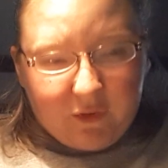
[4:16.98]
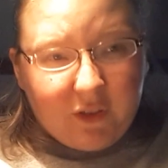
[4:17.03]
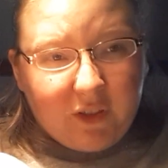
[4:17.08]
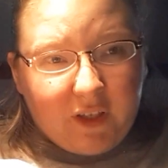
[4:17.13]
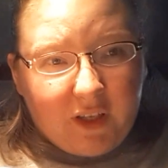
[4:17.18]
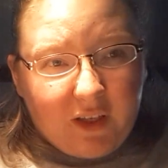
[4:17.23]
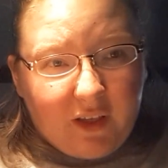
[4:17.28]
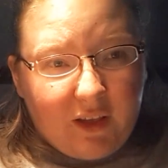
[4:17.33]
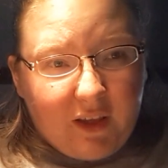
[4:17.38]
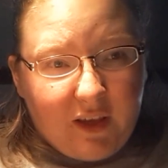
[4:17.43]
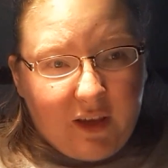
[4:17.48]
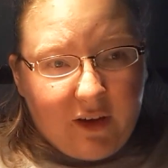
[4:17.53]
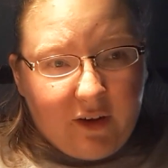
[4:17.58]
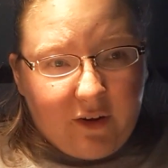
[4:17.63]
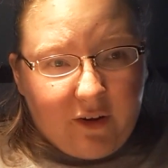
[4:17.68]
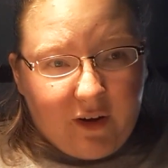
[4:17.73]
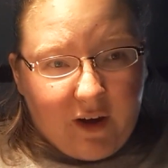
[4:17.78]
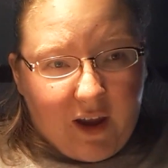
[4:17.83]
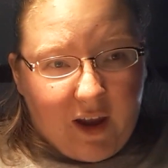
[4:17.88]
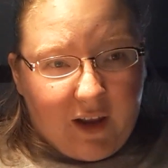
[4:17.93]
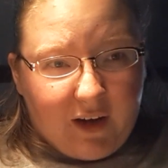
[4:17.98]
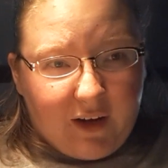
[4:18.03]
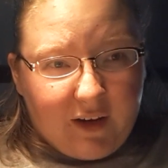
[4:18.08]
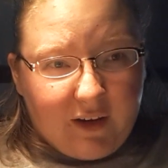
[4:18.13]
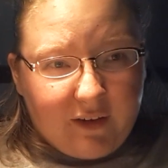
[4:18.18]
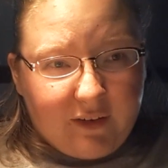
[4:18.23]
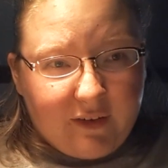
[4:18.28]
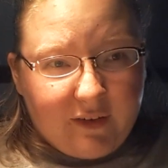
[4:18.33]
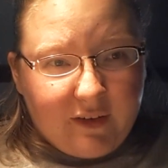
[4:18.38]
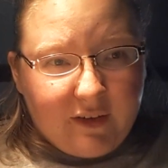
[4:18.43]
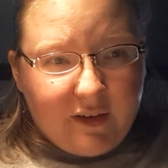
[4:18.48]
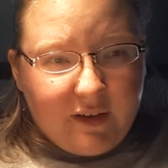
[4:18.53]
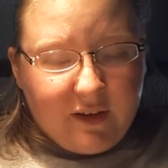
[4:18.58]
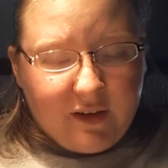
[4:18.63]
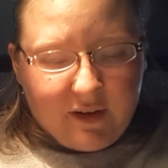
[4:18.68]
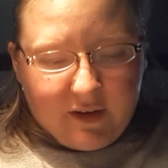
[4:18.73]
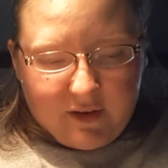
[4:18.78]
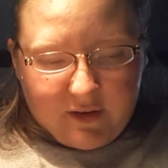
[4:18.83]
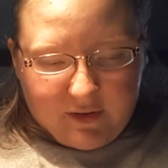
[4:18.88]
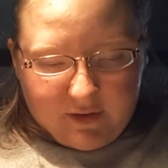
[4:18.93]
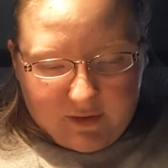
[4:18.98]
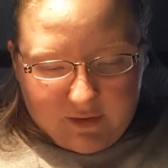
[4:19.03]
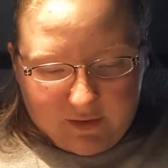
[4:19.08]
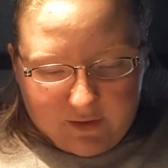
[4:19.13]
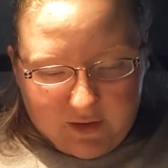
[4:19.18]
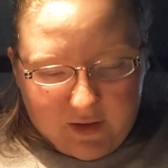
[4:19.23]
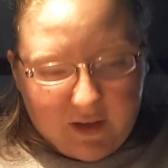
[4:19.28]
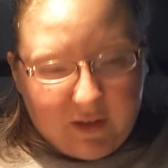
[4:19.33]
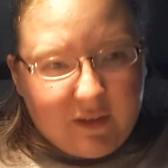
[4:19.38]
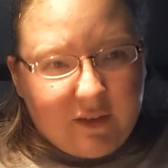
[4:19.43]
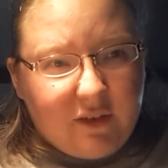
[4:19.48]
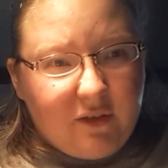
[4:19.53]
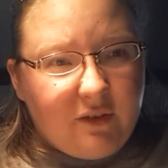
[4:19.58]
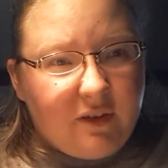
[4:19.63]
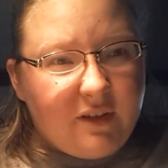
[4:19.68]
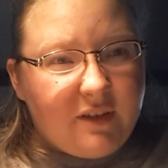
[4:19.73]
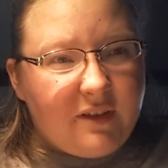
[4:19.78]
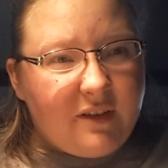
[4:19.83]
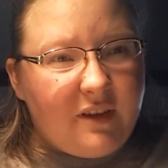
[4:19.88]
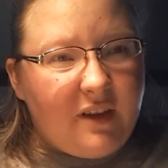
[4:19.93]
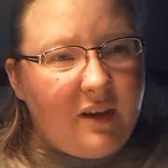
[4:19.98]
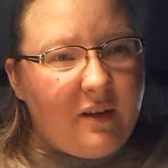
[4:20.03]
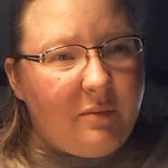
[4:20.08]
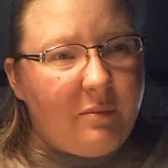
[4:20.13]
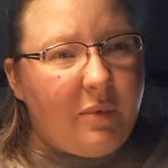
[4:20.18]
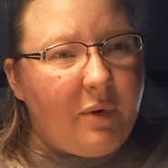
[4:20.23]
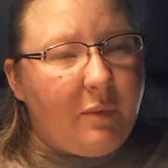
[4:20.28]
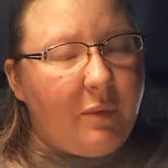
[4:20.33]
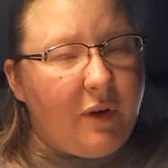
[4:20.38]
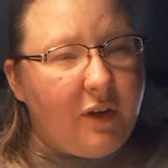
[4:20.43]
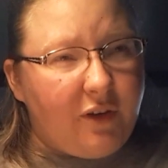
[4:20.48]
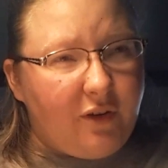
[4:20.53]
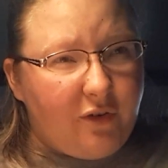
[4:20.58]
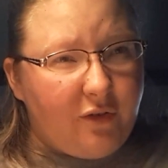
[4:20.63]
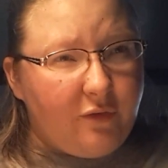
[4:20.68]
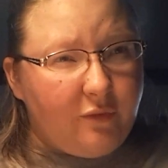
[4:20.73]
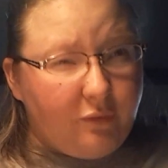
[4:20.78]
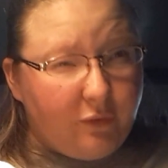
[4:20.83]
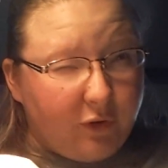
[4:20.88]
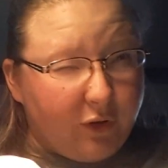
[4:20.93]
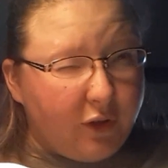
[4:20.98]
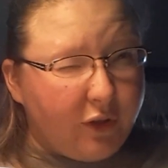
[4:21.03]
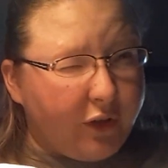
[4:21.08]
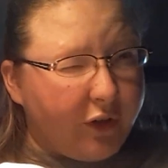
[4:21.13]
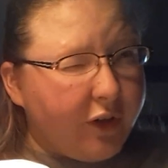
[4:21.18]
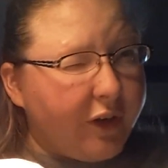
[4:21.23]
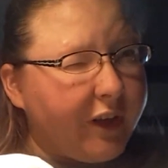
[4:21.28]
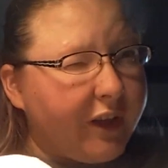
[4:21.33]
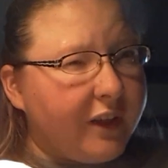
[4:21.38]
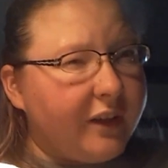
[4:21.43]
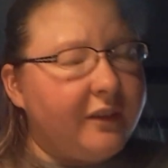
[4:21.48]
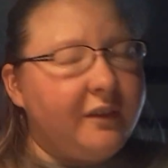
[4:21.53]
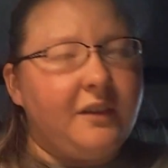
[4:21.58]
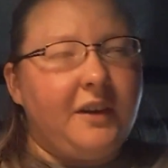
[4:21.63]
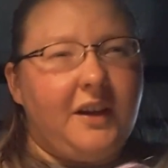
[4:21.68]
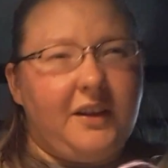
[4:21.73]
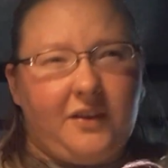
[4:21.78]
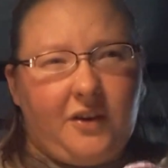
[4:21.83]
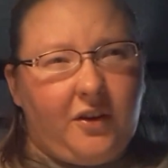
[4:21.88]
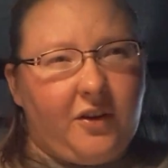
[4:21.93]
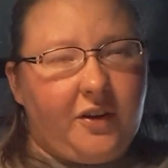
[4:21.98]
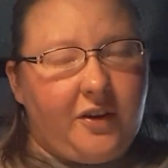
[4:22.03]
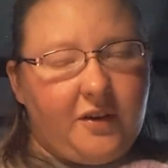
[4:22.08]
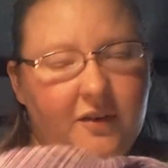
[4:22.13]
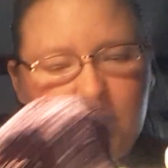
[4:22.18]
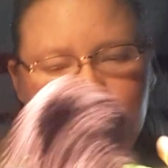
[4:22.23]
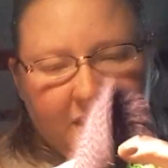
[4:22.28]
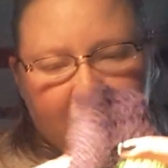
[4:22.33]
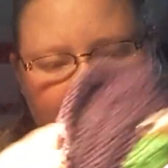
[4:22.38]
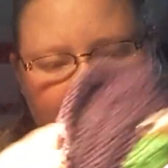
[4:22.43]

looking here at it, yes, you can see it, but when you're learning, it's hard.